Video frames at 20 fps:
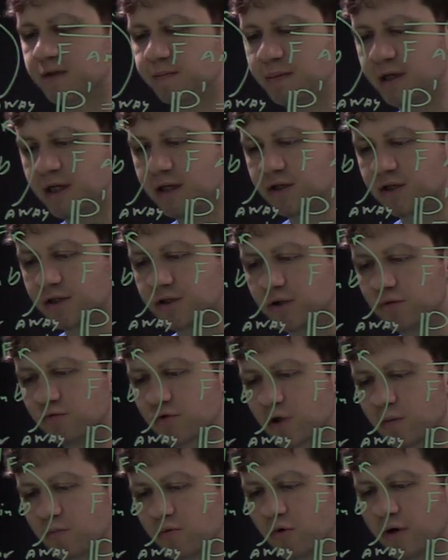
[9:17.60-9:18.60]
being just
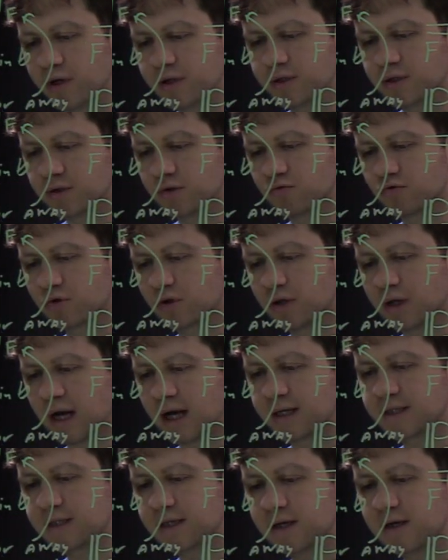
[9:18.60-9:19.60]
usual points, usual
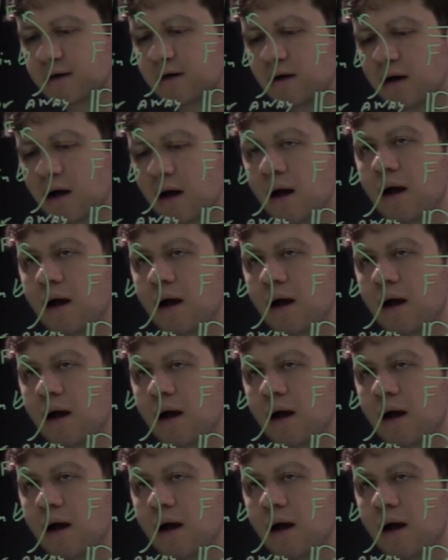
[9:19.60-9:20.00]
lines here.